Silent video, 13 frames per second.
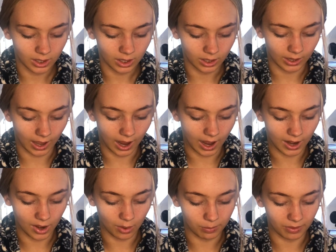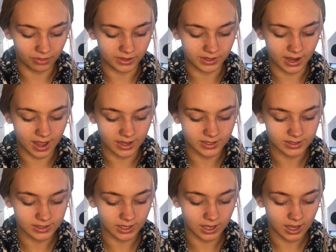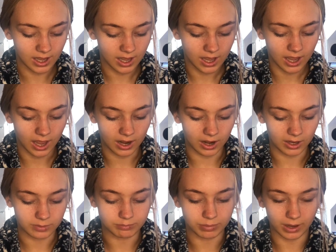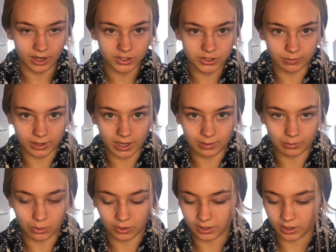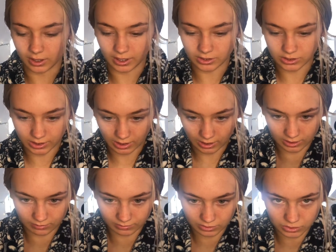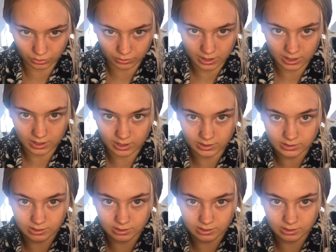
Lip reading: and I had it up on the desk, and I bashed my elbow on it. I actually can't even show you. It's